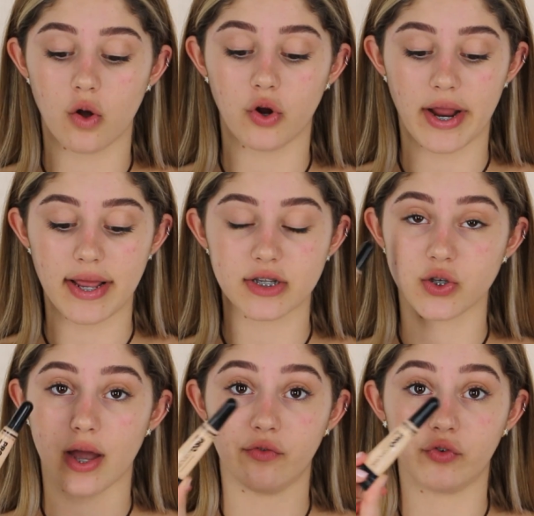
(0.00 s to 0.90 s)
great.
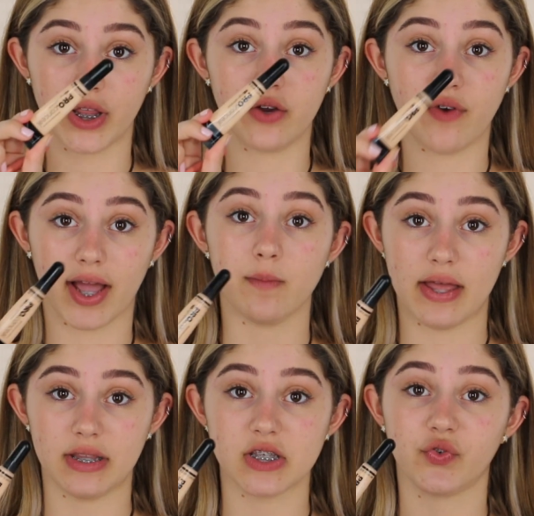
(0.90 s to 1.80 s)
So I really
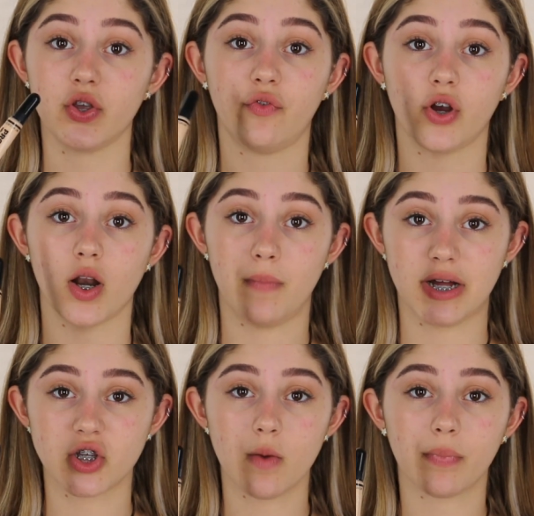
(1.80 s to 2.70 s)
recommend this for you if you're on a budget,